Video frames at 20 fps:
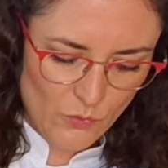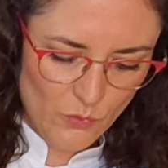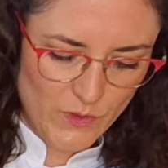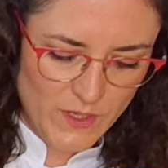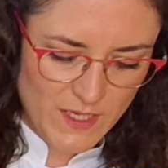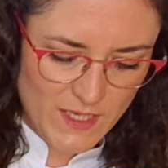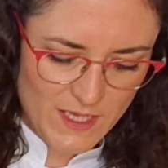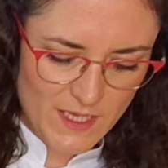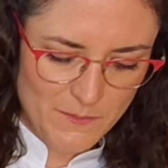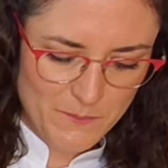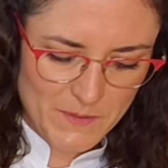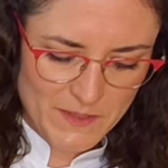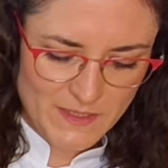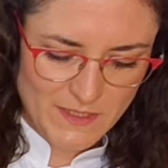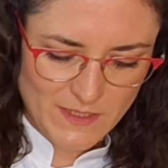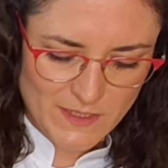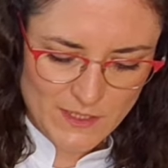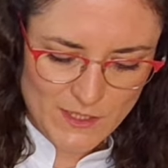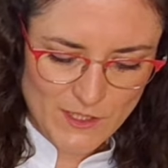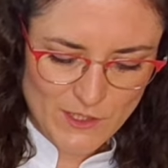We keep it
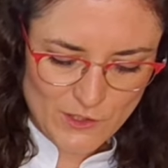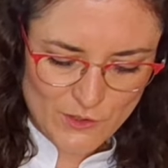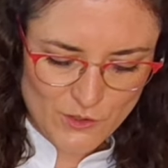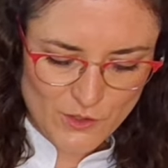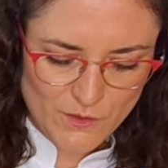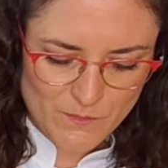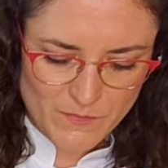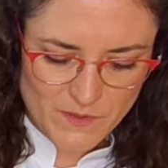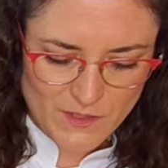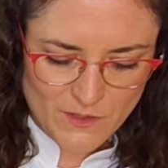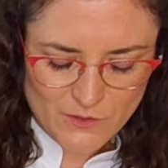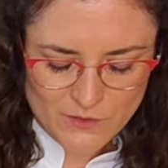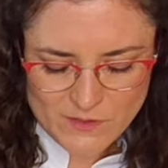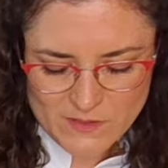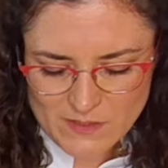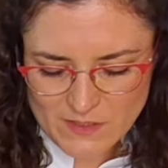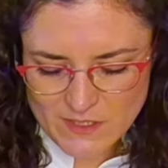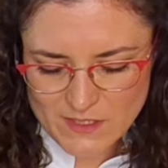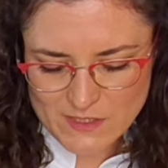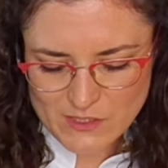here
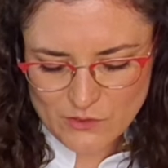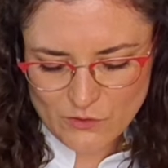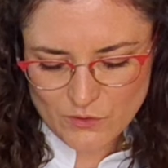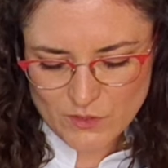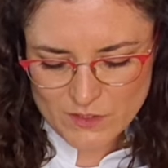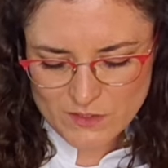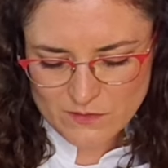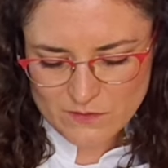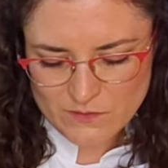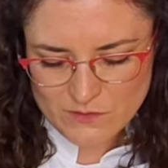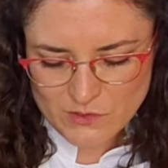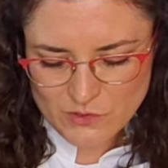because it's going